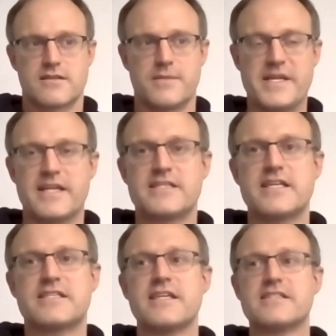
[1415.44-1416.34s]
I mean,
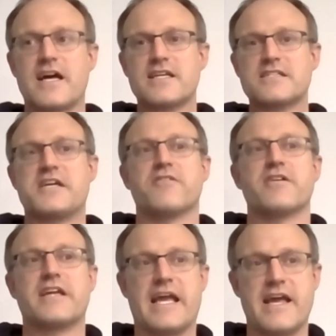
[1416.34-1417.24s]
it's not a secret.
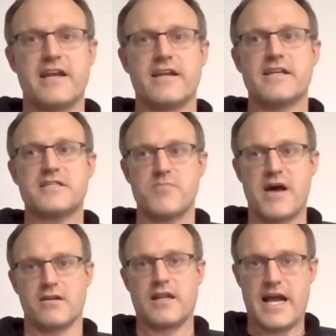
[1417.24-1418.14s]
Again, it's
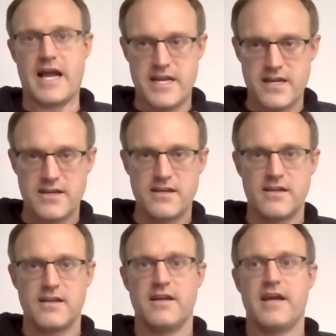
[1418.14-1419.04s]
about lighting.
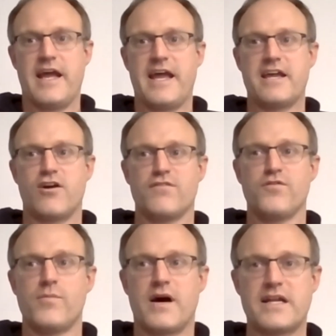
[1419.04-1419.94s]
And our
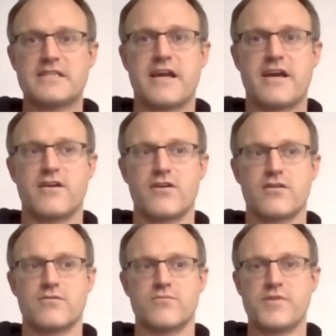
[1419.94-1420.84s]
full body
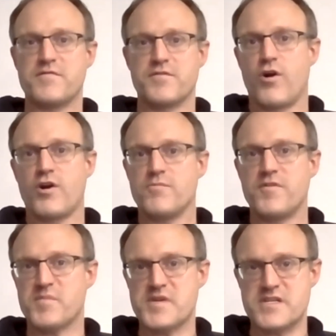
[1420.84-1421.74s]
scanner, we've
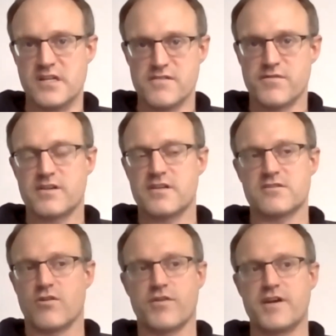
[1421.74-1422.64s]
been delivering
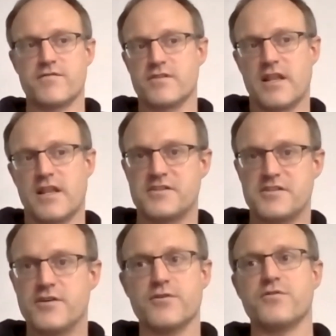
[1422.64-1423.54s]
this already for the last
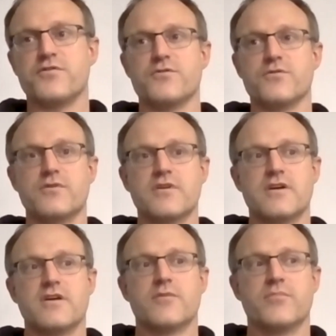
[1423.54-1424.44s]
year or two,
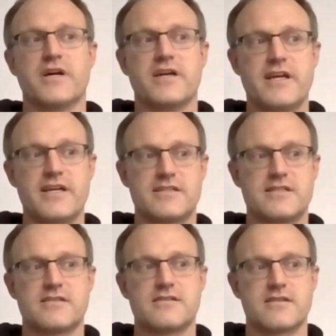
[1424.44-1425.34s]
but
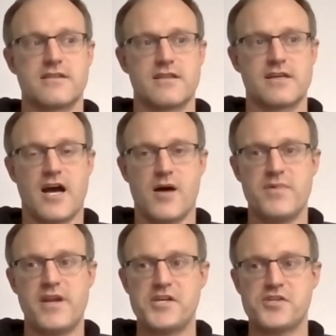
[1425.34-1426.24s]
it's the
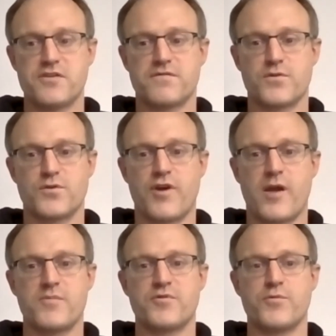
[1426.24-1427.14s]
combination of
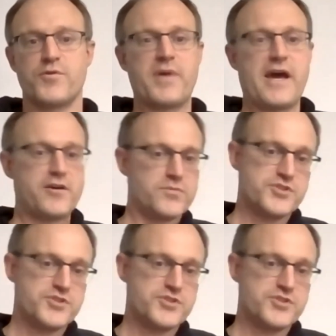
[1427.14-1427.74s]
photogrammetry with pattern